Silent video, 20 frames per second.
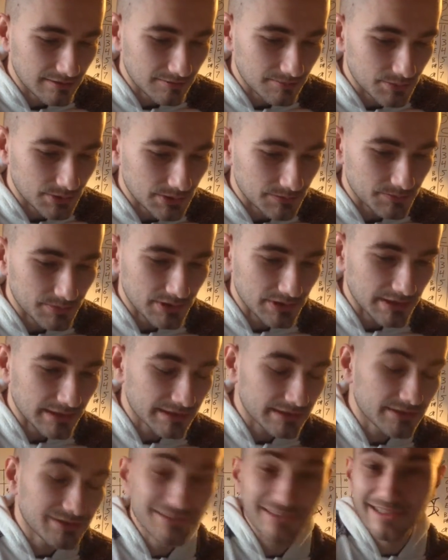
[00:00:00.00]
but I
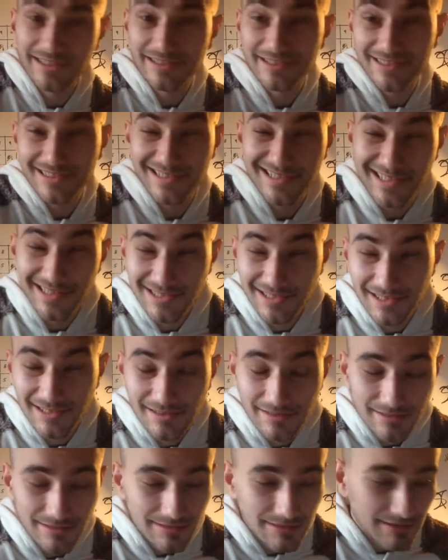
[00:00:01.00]
learned out of
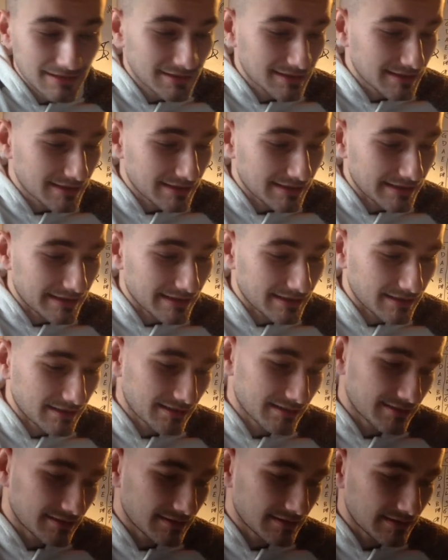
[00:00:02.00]
necessity,
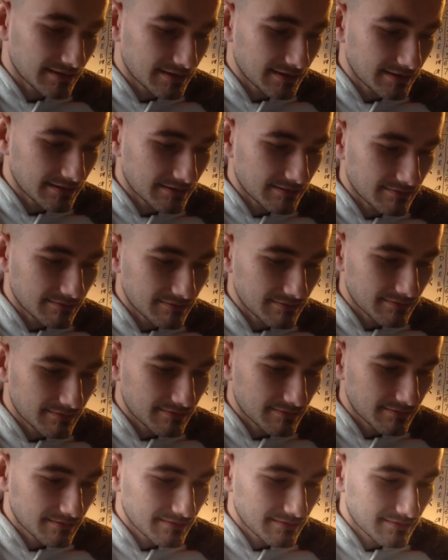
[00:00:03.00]
and
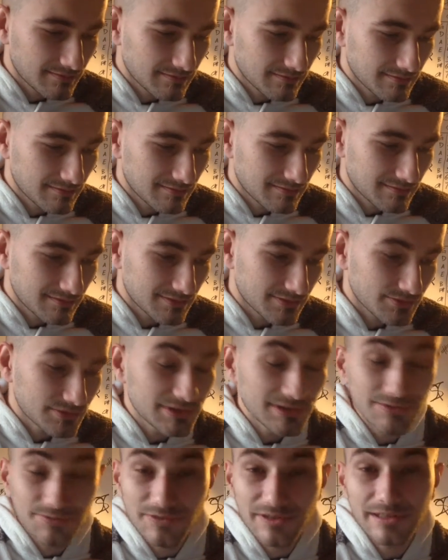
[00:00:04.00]
it's
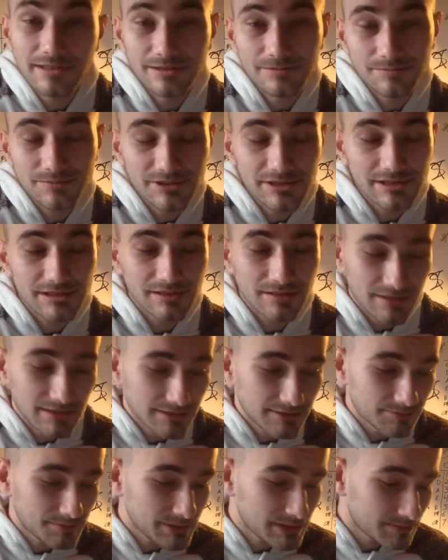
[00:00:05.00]
really fun. But a
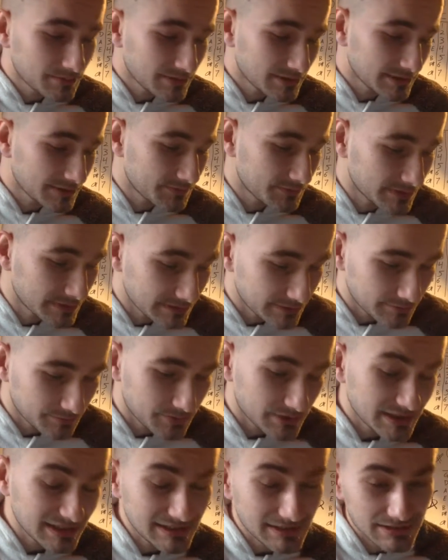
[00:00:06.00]
lot of people I find who
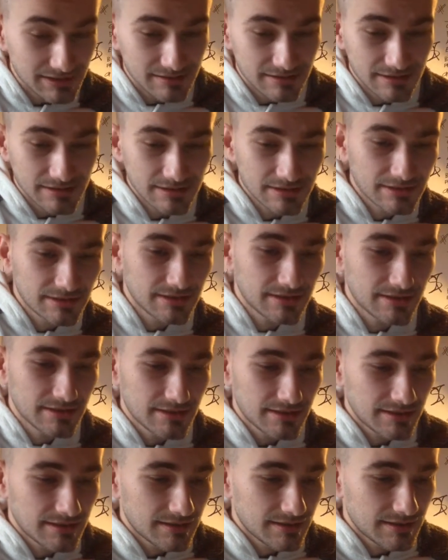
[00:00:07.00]
play guitar,
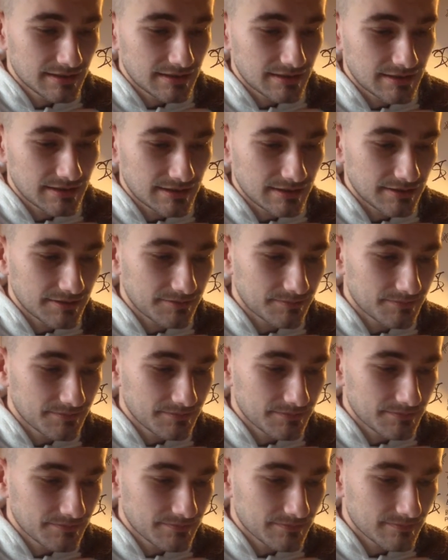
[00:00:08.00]
um,
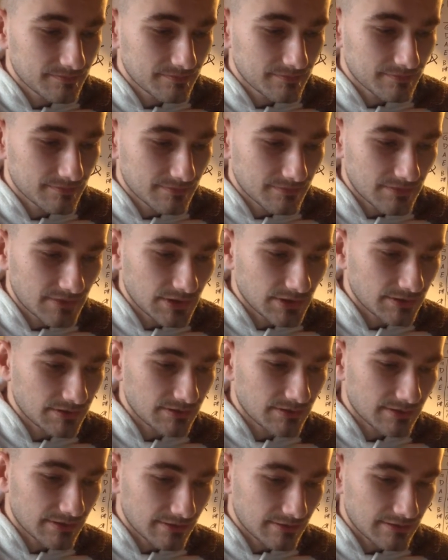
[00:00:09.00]

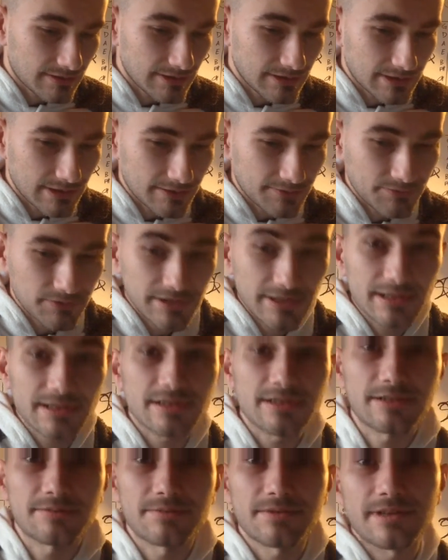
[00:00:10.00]
they forget a
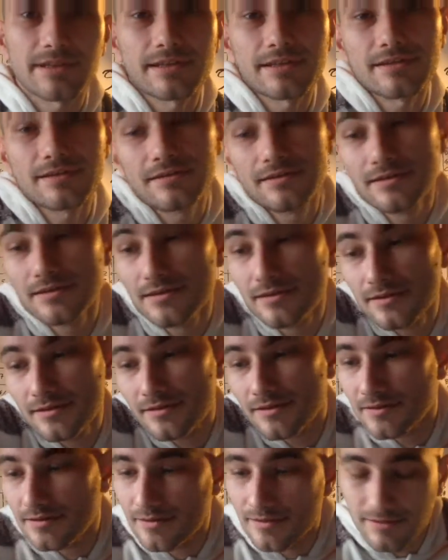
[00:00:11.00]
couple things.
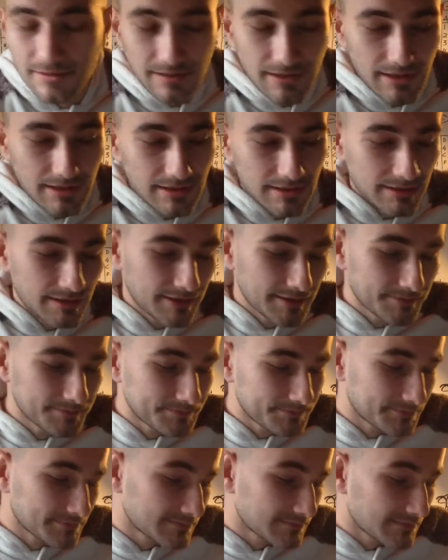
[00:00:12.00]

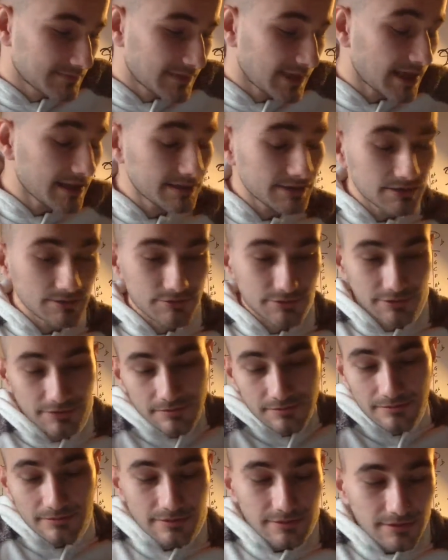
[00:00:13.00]
I do too,
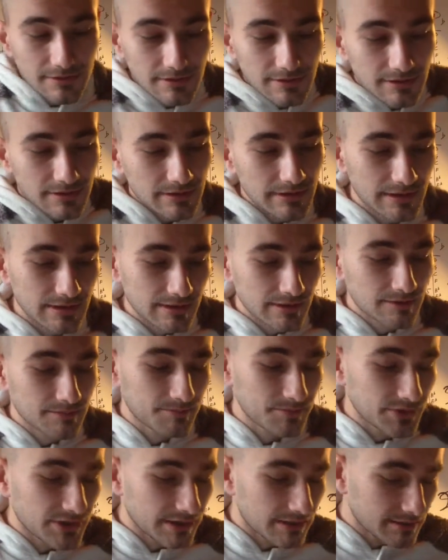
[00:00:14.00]

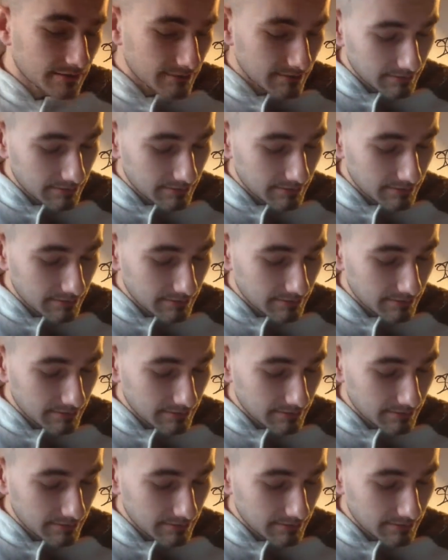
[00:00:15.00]
but